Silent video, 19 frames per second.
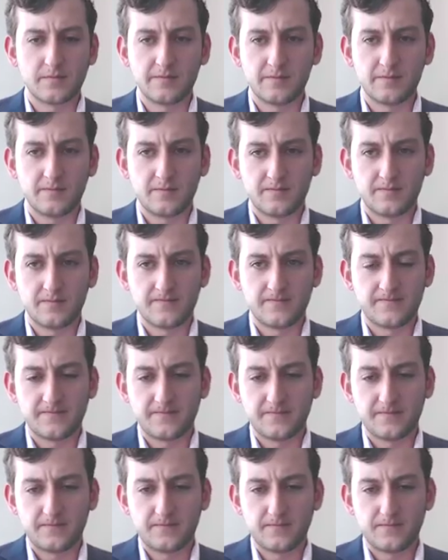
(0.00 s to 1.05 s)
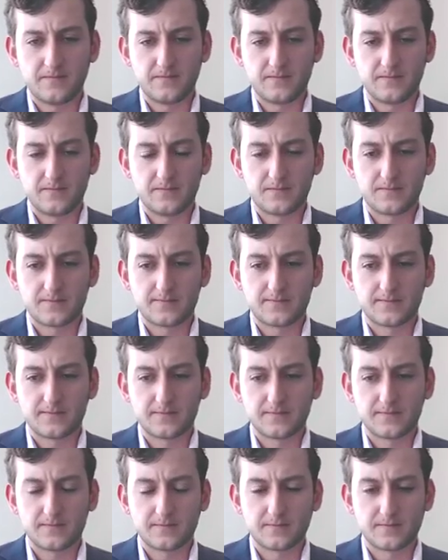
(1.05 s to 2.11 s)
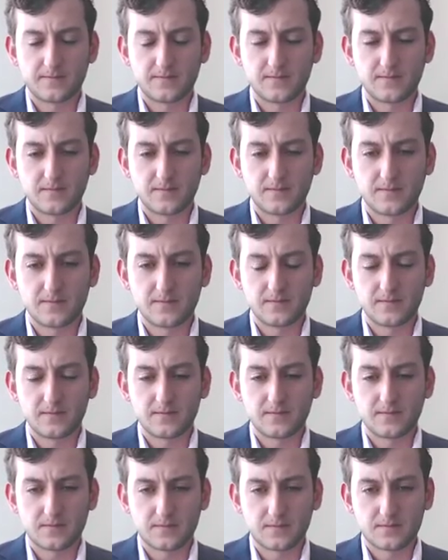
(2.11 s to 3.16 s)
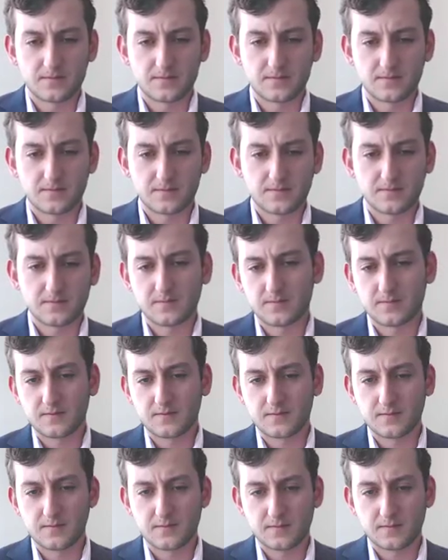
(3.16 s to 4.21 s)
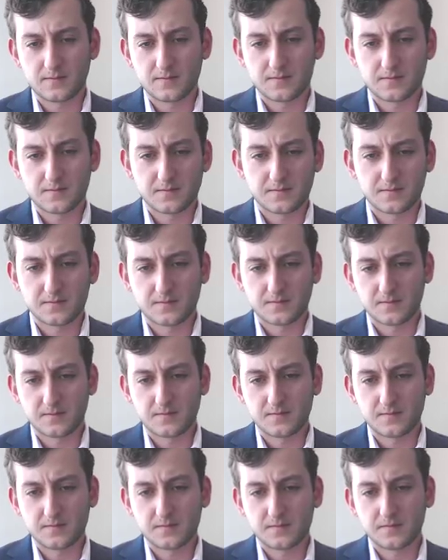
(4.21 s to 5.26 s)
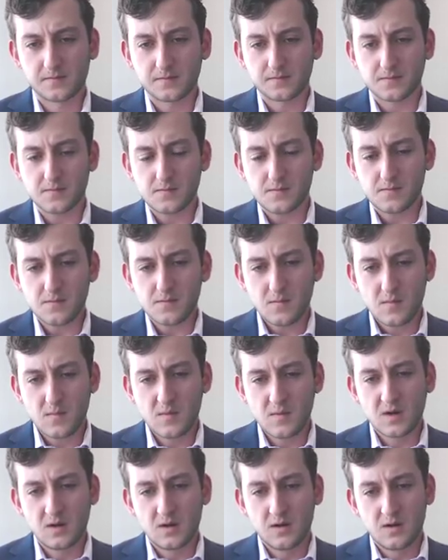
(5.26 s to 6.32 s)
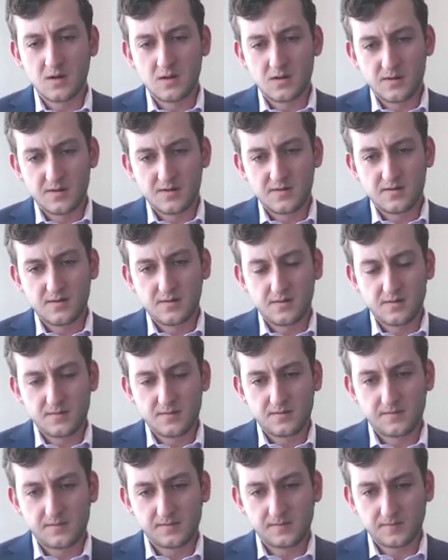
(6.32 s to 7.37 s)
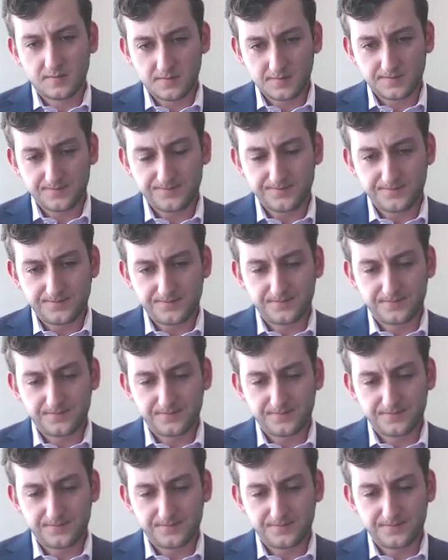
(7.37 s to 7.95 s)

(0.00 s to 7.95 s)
This person isn't speaking.